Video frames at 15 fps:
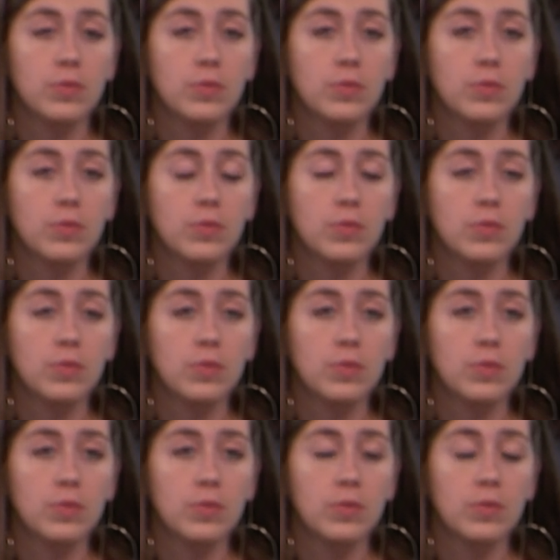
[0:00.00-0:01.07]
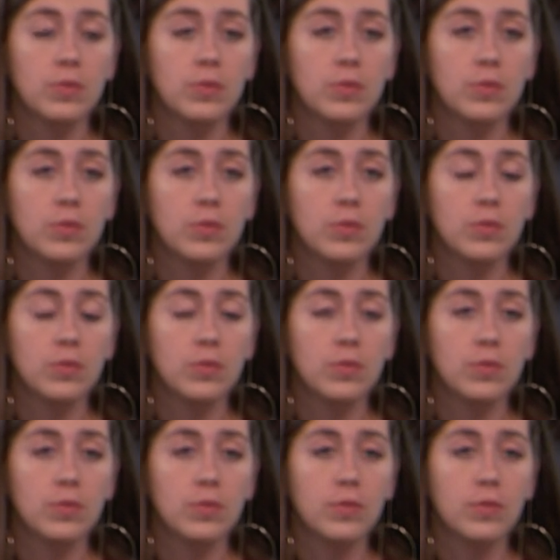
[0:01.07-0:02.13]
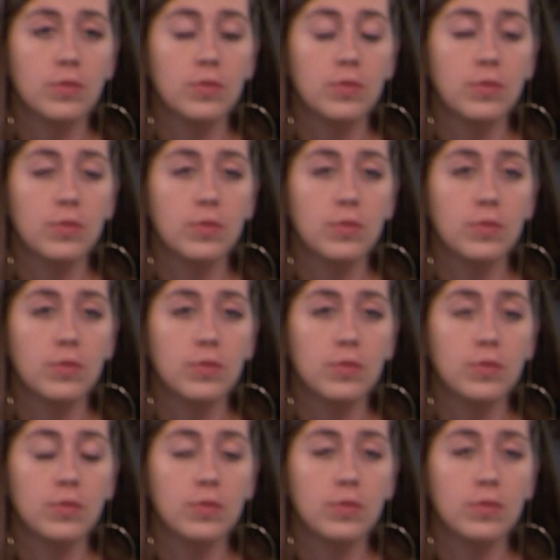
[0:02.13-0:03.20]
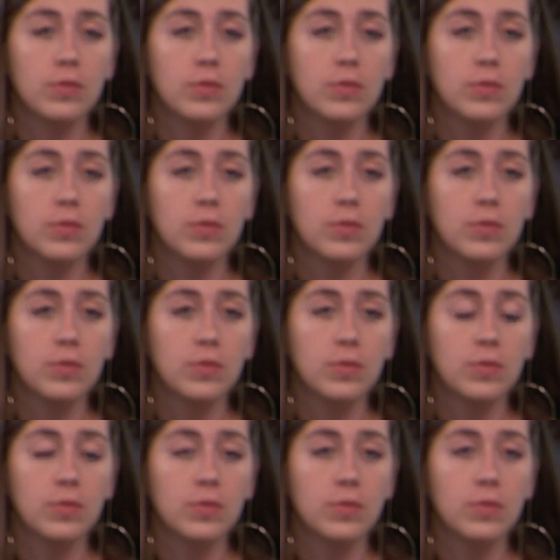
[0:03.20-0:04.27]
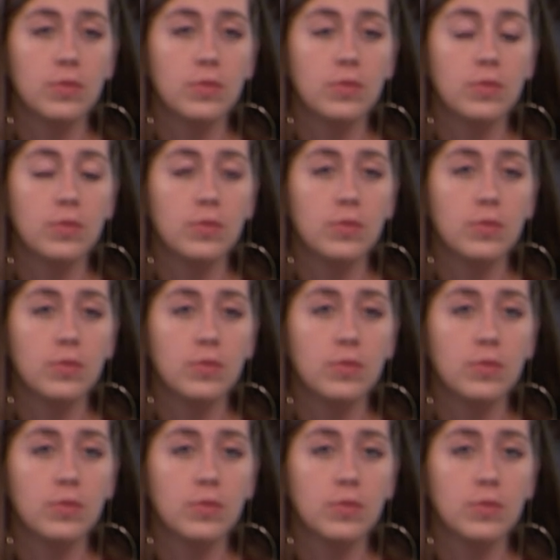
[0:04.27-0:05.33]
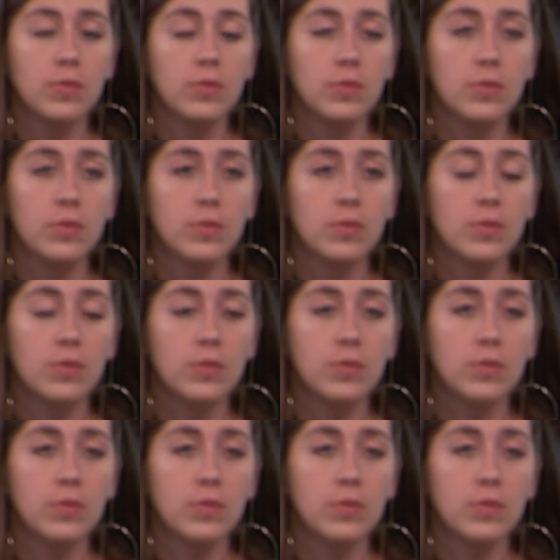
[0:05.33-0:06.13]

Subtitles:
(not speaking)